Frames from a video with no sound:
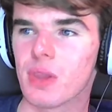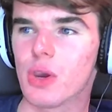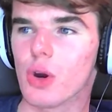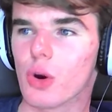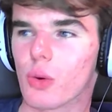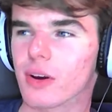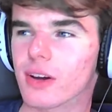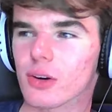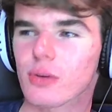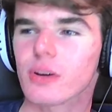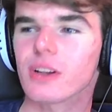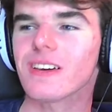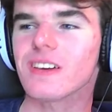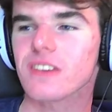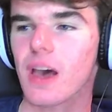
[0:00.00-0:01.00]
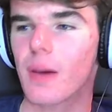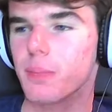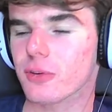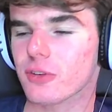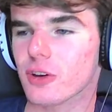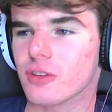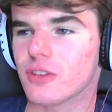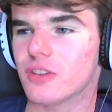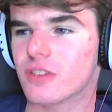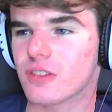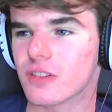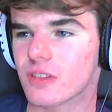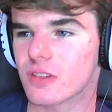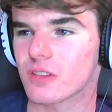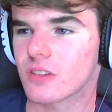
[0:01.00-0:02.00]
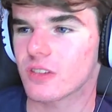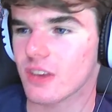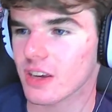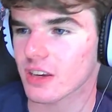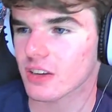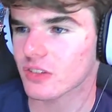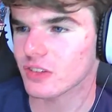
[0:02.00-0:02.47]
We're gonna release episode 6.